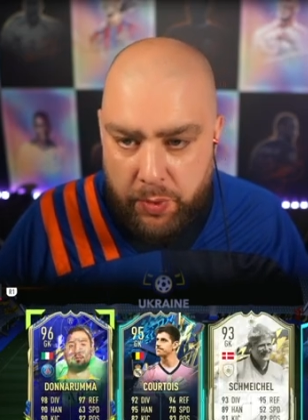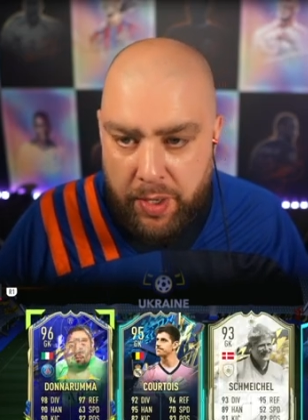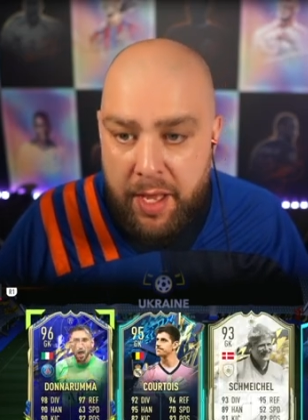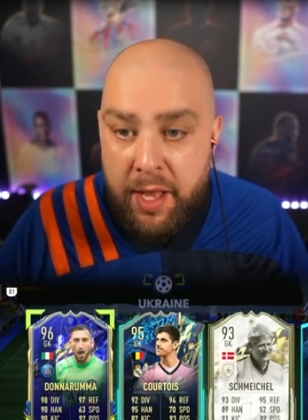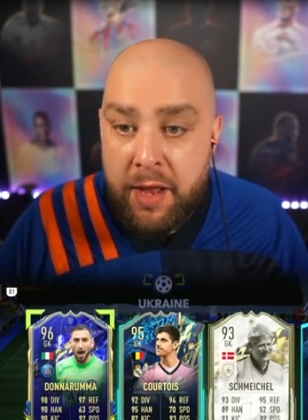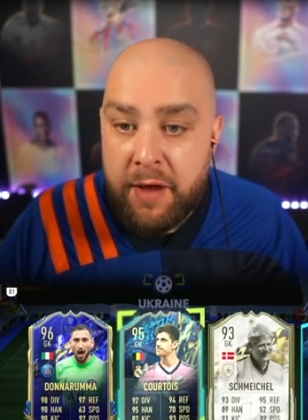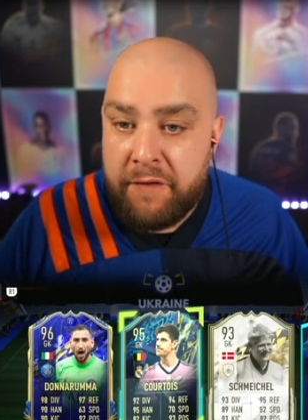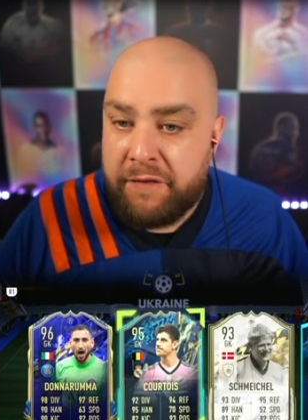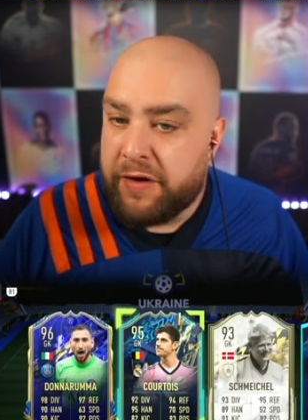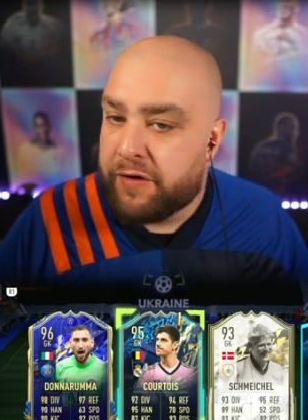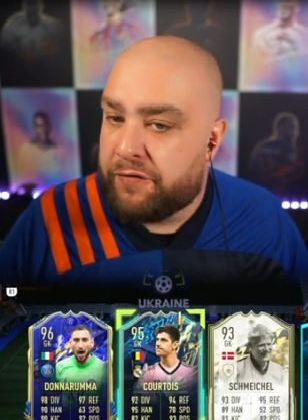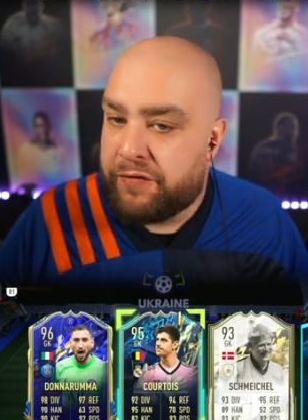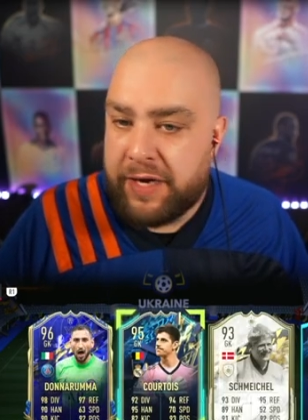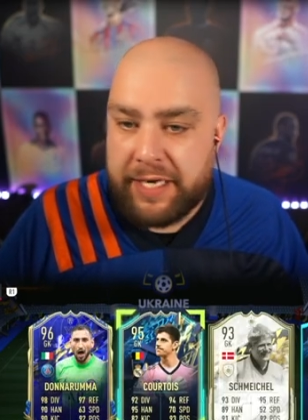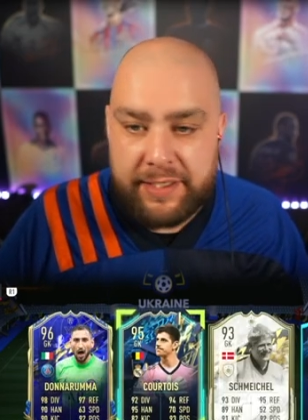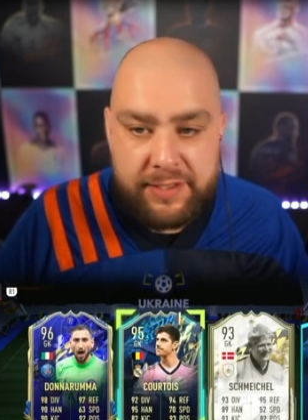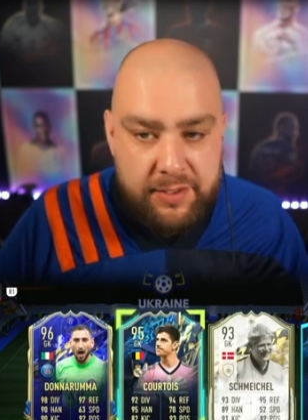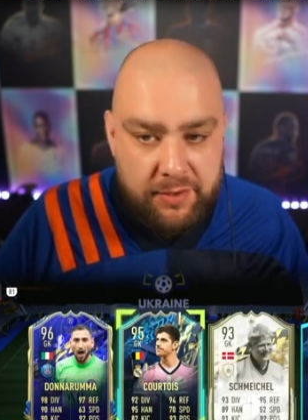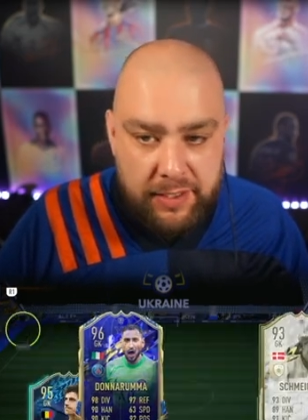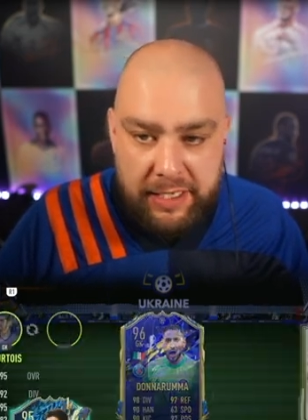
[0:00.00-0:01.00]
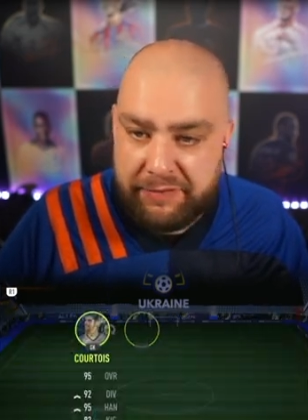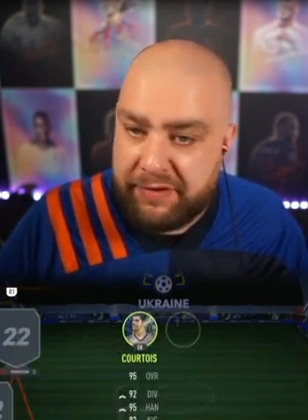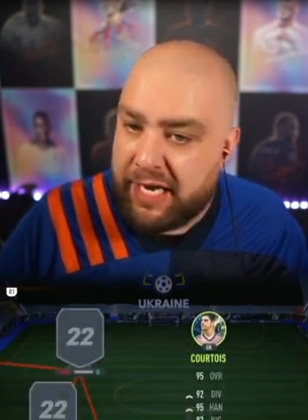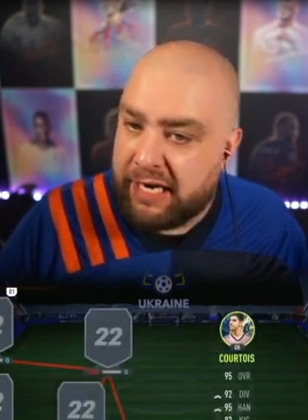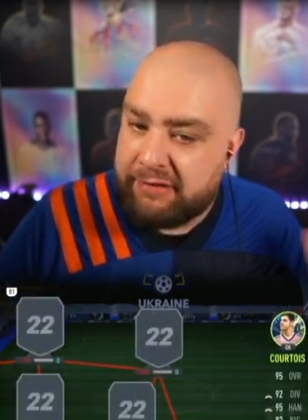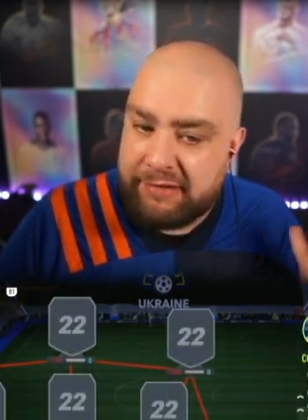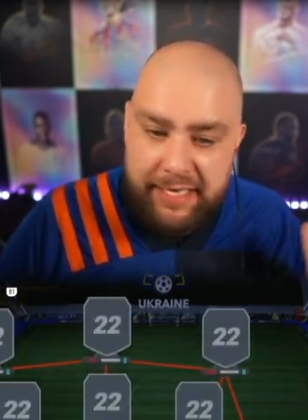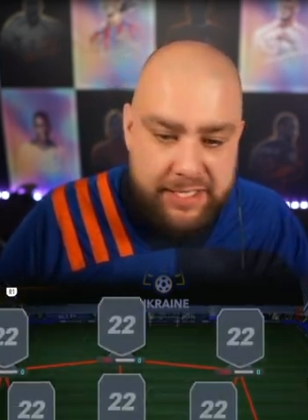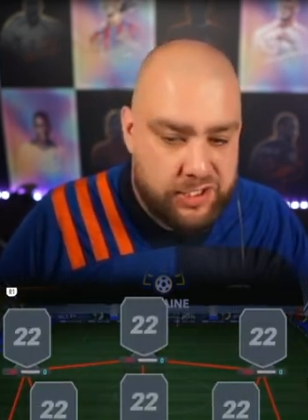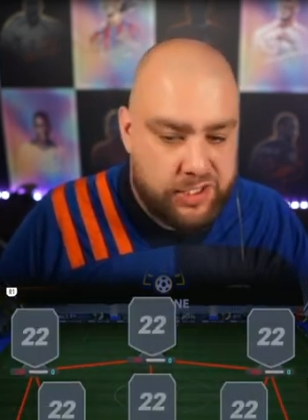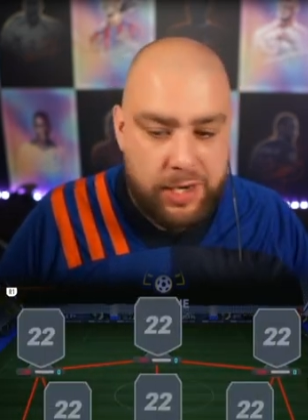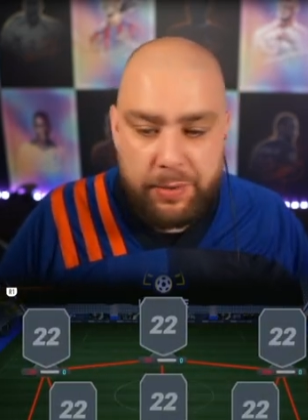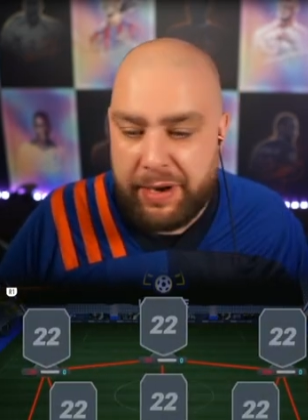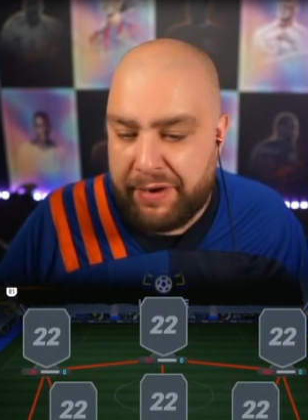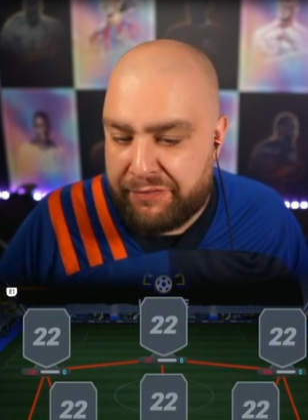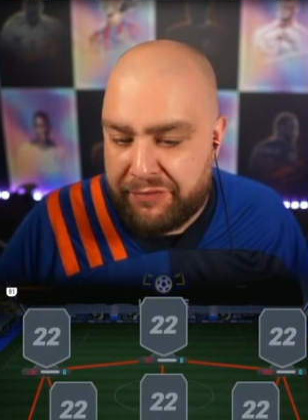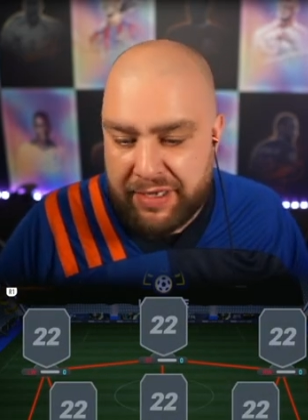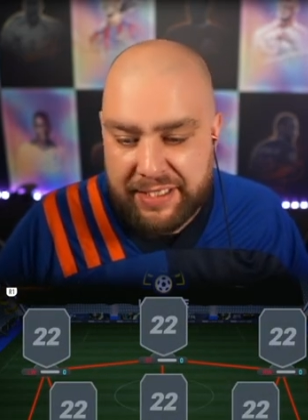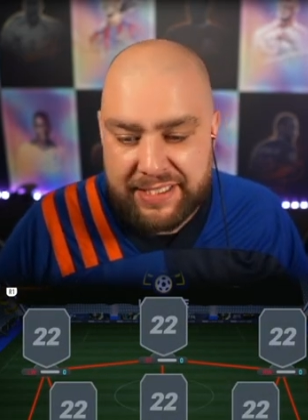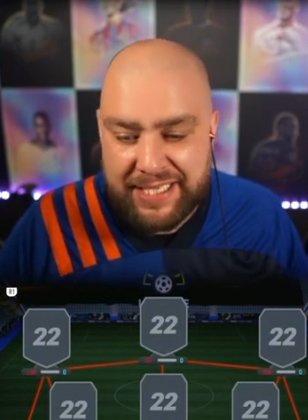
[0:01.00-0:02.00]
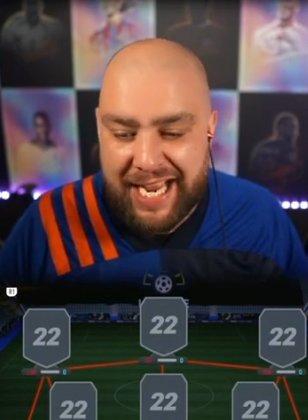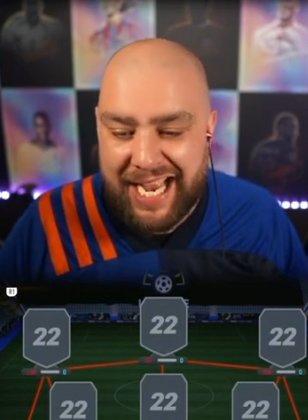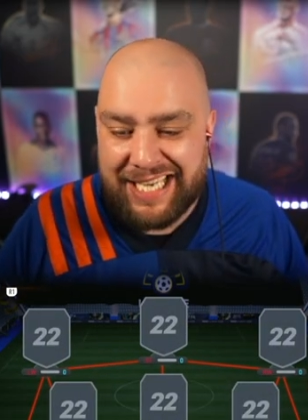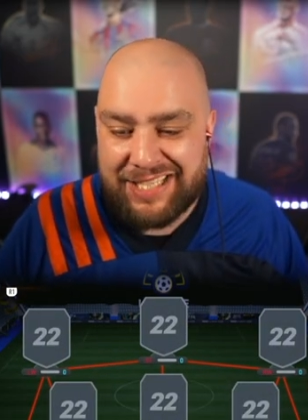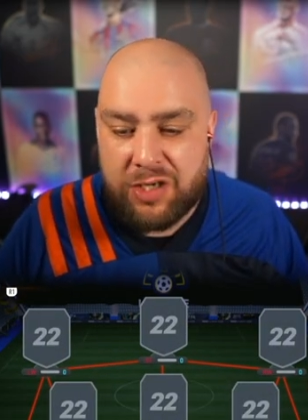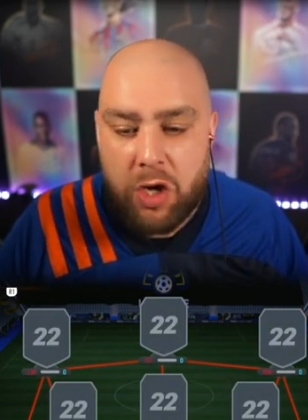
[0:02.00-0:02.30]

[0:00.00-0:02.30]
Feel free to leave a like and share with your friends, guys.